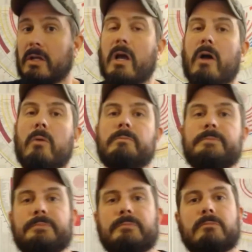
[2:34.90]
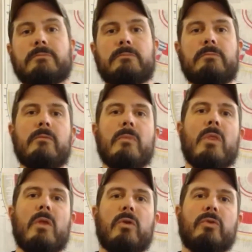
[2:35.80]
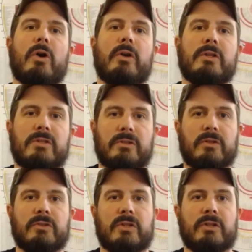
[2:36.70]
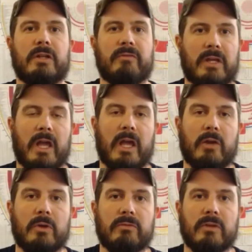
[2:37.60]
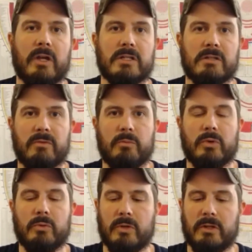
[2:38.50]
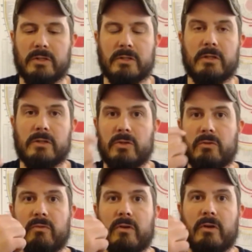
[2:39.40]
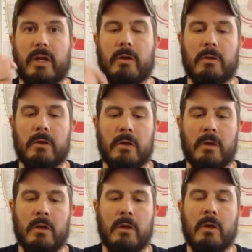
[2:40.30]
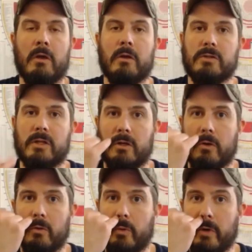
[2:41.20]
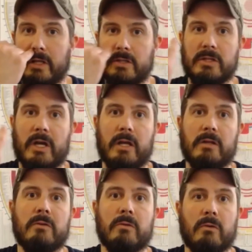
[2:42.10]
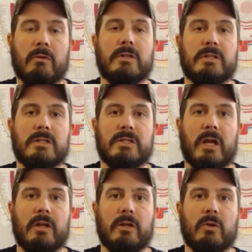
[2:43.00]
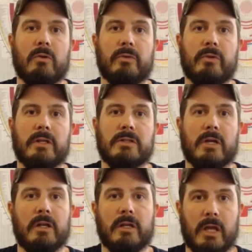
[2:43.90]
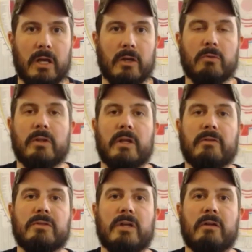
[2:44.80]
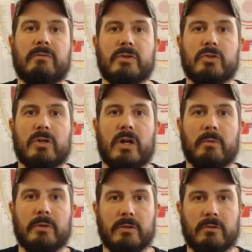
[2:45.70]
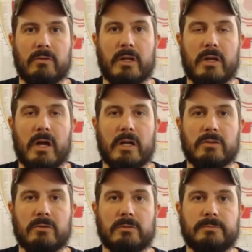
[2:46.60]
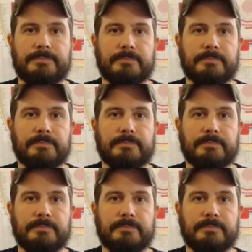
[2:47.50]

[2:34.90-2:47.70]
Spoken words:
out. You'll notice that they'll start to have a gag reflex if you put one of these things too far down. It's going to go on the right side, or it's designed to go on the right side. It can't go on the left side if there's trauma to the right nostril,